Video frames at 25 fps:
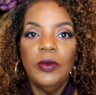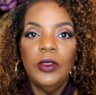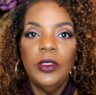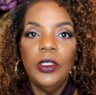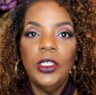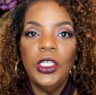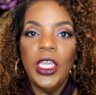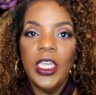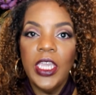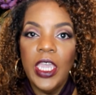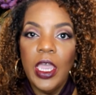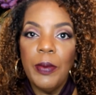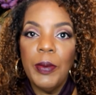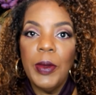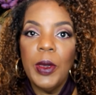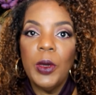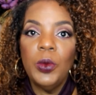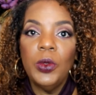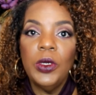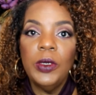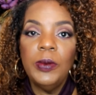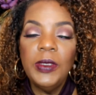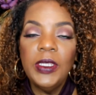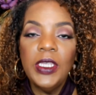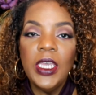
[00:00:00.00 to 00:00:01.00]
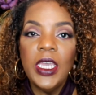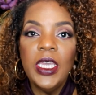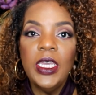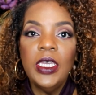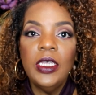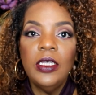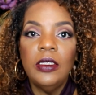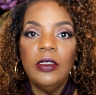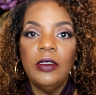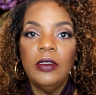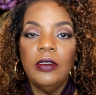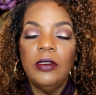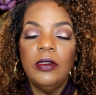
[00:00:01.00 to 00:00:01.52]
check out my
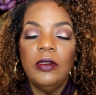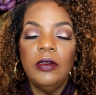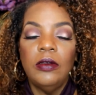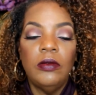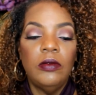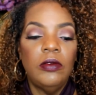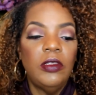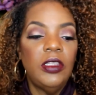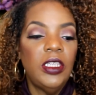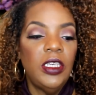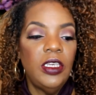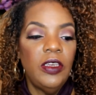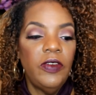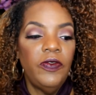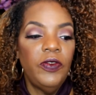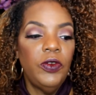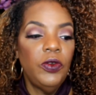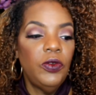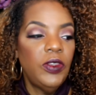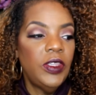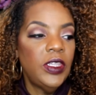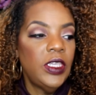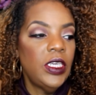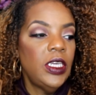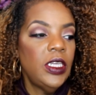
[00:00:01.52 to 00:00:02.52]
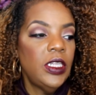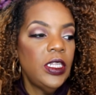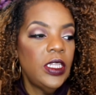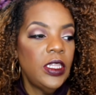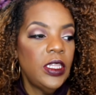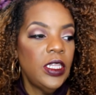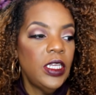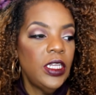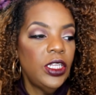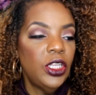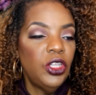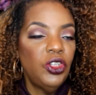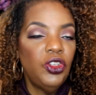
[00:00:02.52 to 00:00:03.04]
website and see if you see
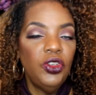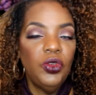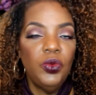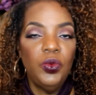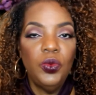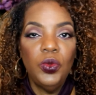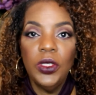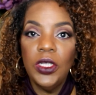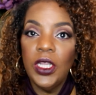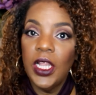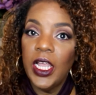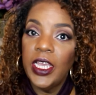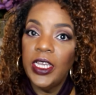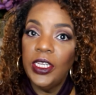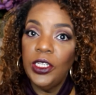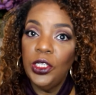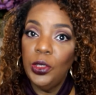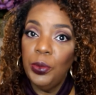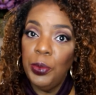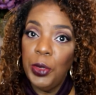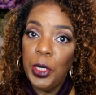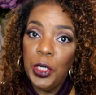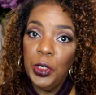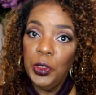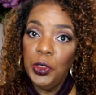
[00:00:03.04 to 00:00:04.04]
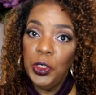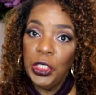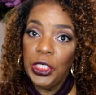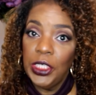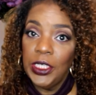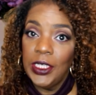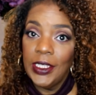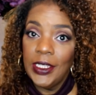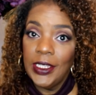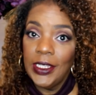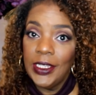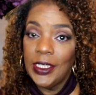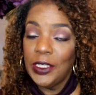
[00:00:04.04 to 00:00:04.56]
anything that you would like to
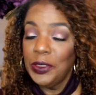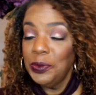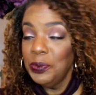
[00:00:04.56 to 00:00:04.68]
purchase.